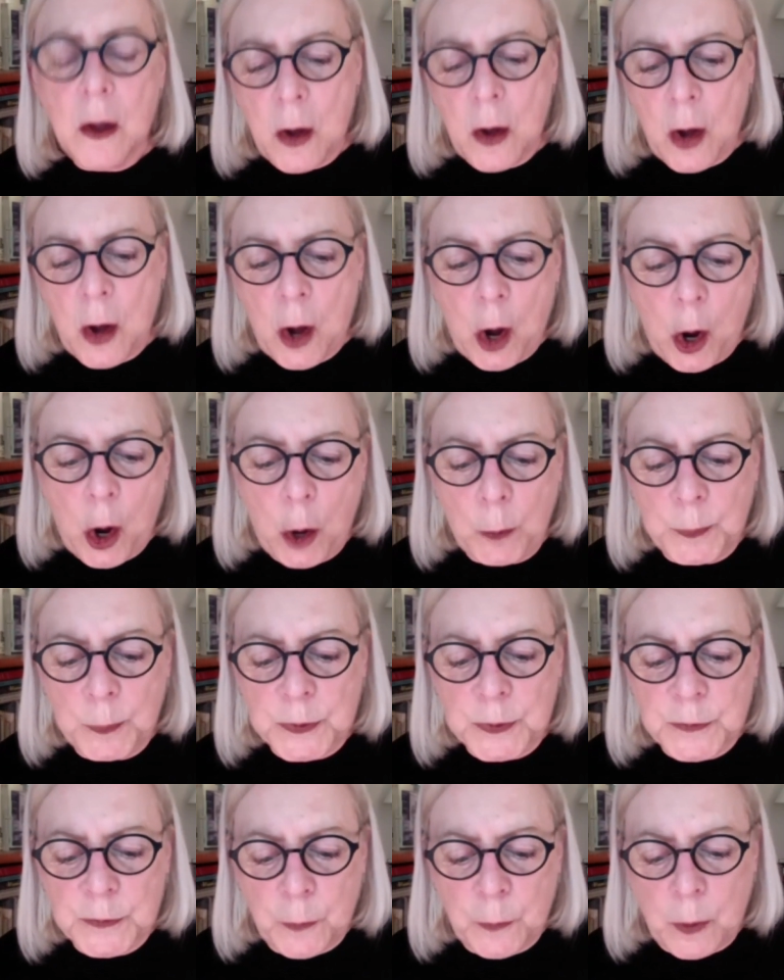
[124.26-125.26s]

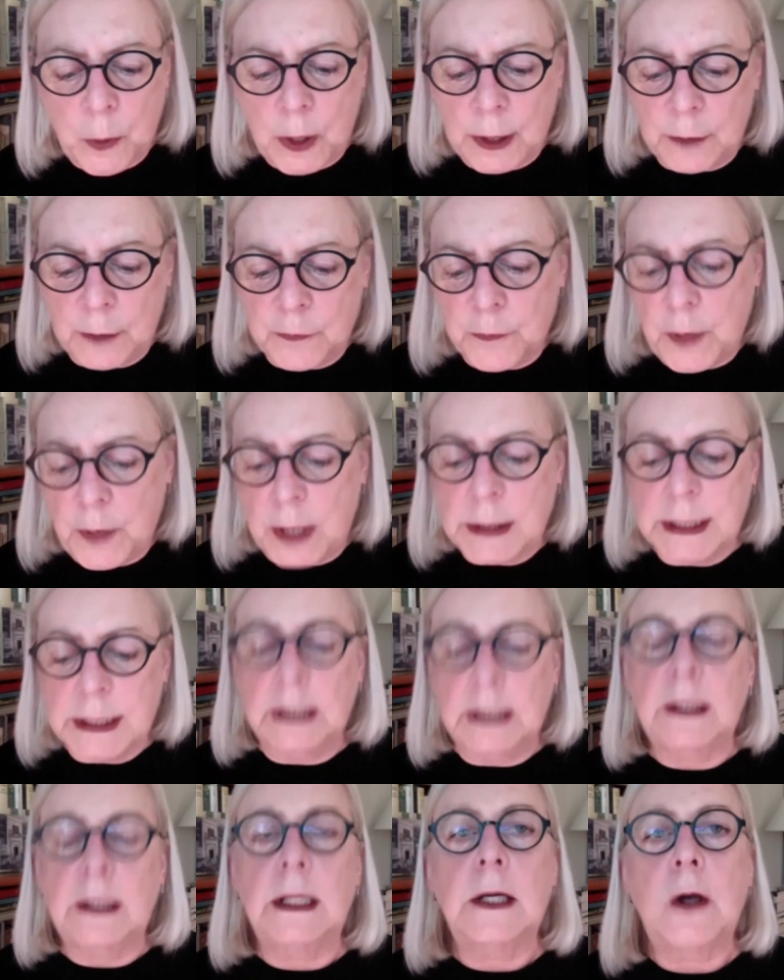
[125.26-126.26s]
Hopes for
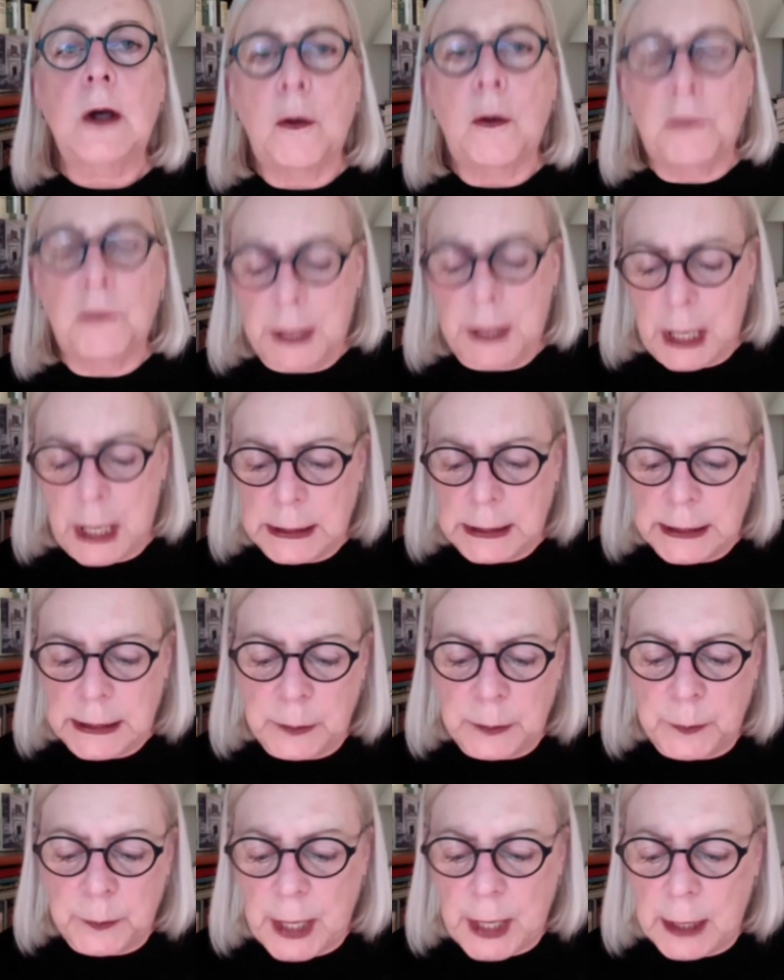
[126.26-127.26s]
confronting the
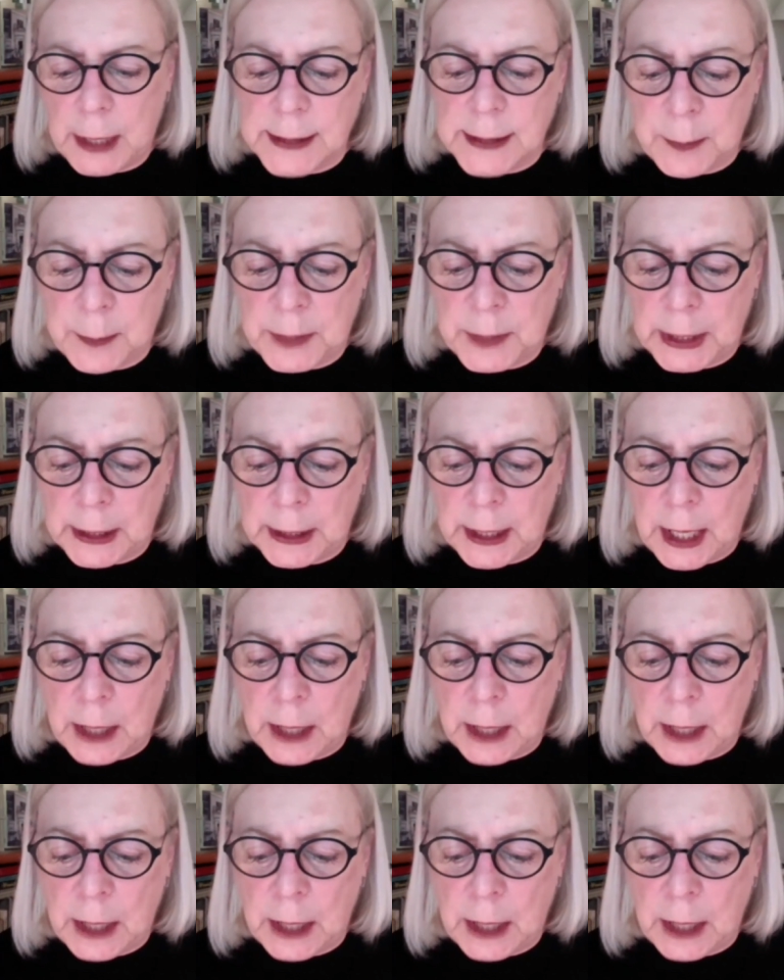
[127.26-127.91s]
COVID-19 pandemic